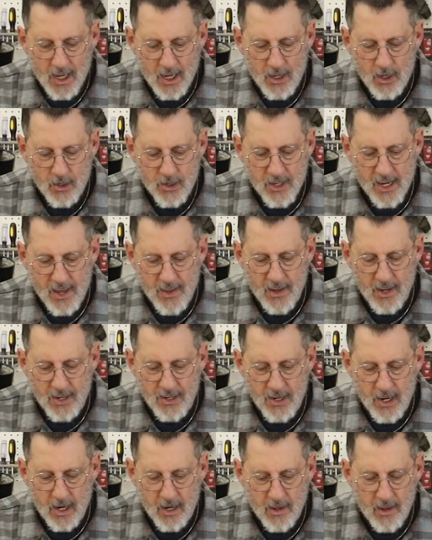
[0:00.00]
You said that
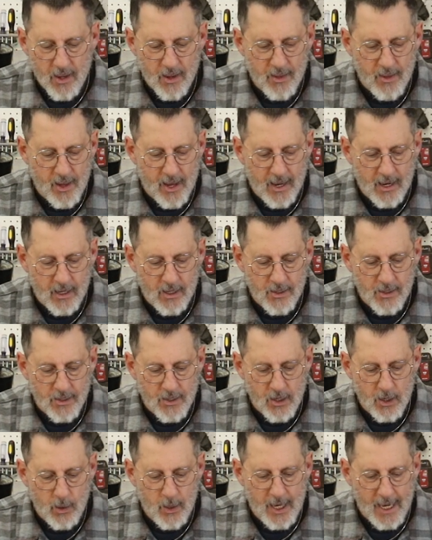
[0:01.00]
none of the
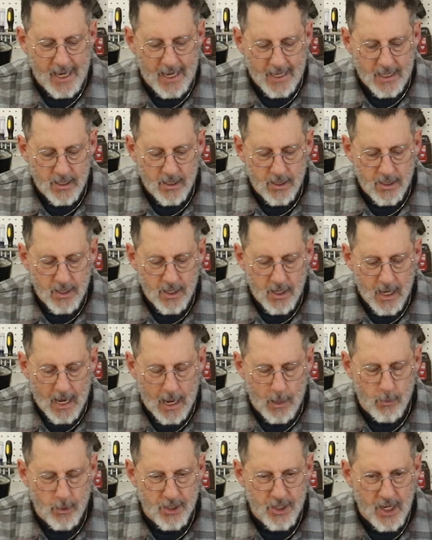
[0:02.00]
things you heated,
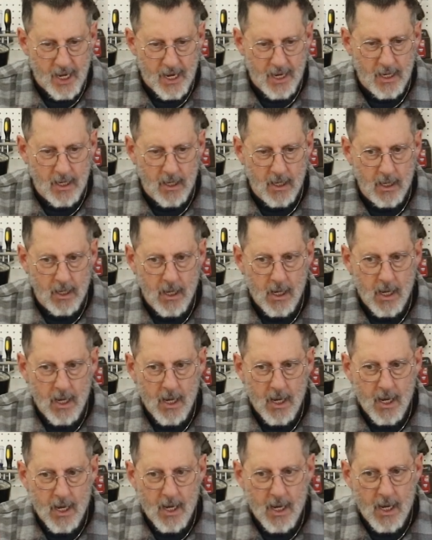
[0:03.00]
I was heating
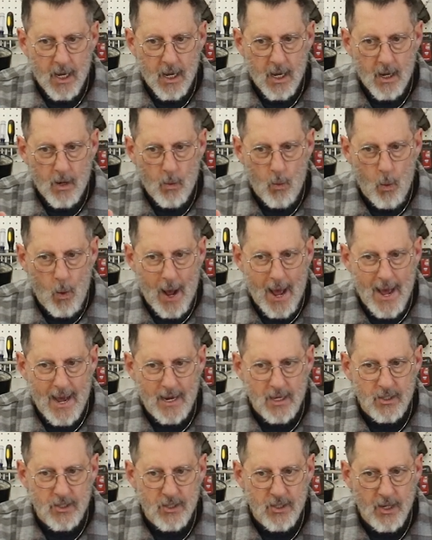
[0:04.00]

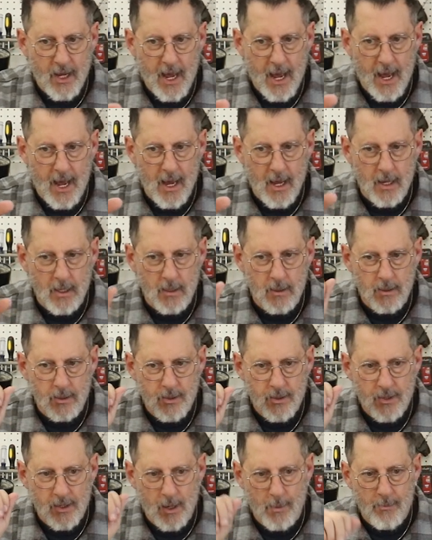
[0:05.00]
wax and
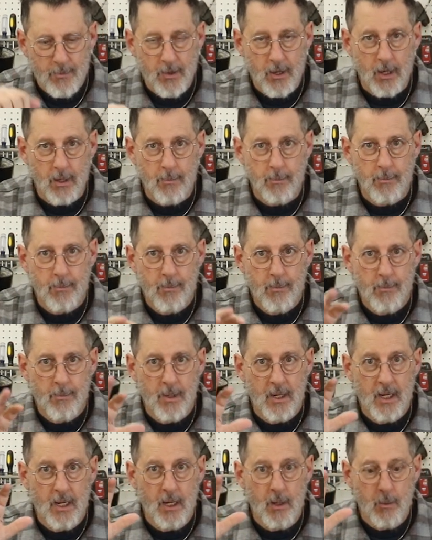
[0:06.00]
something,
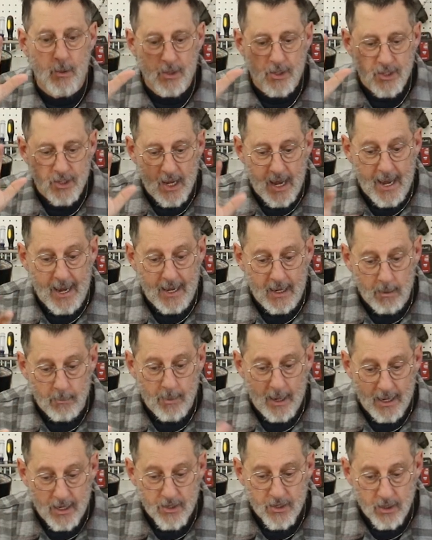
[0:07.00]
but he was saying
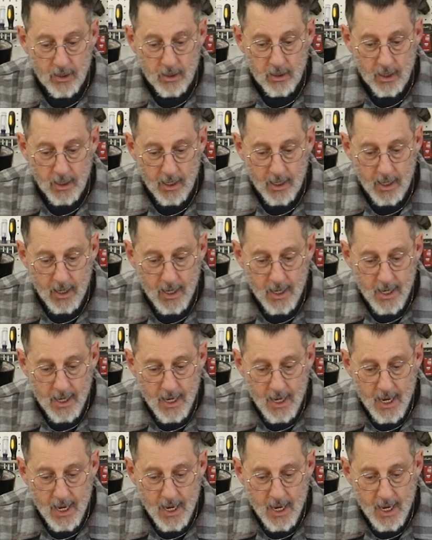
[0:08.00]
basically,